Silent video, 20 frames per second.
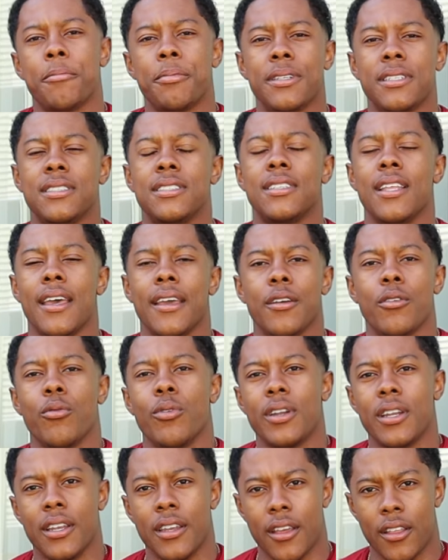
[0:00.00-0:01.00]
up in this thing
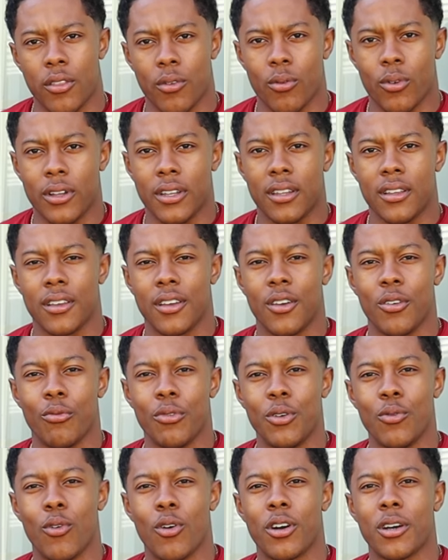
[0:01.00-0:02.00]
with another one.
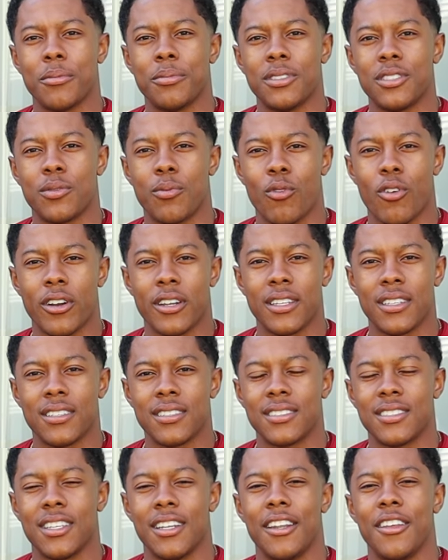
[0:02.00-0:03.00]
We woke up this morning.
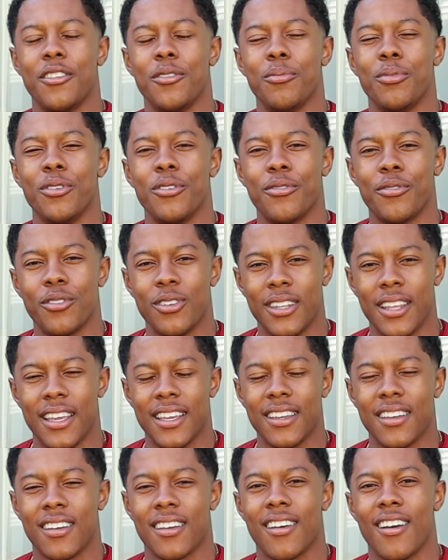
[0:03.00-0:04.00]
It's another beautiful
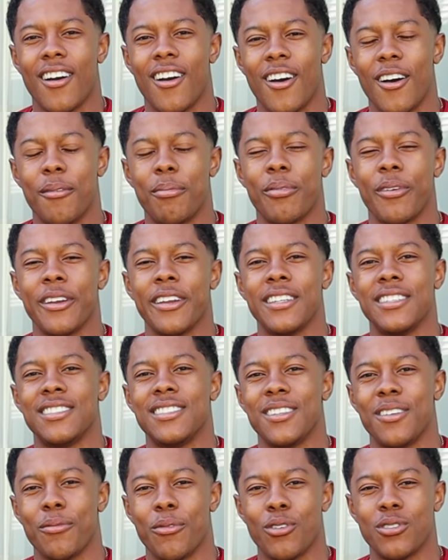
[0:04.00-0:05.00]
day. All
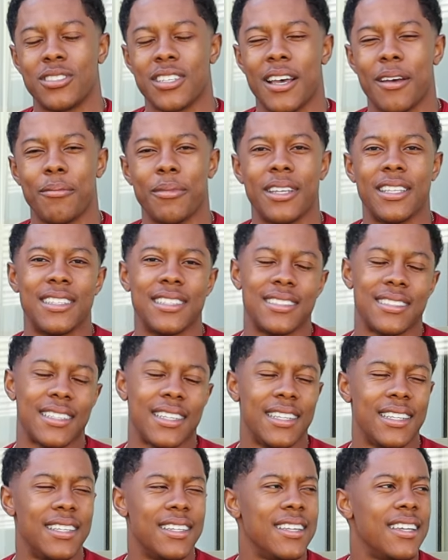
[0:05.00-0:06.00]
praise to the Most High, man. Let's
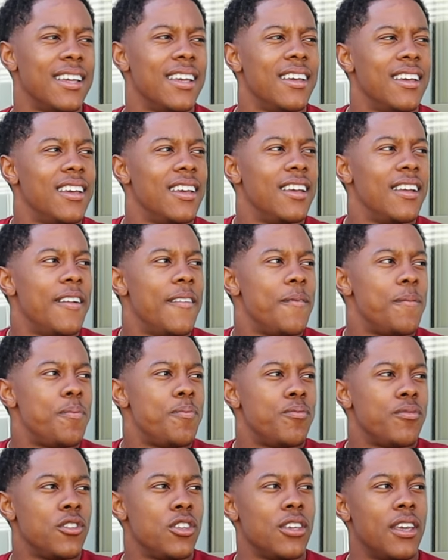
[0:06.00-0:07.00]
get it.
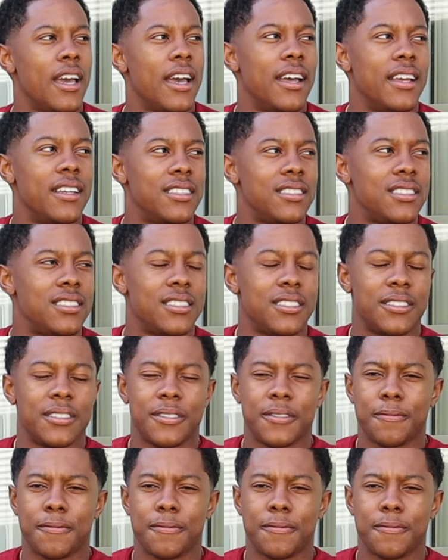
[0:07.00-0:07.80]
You guys,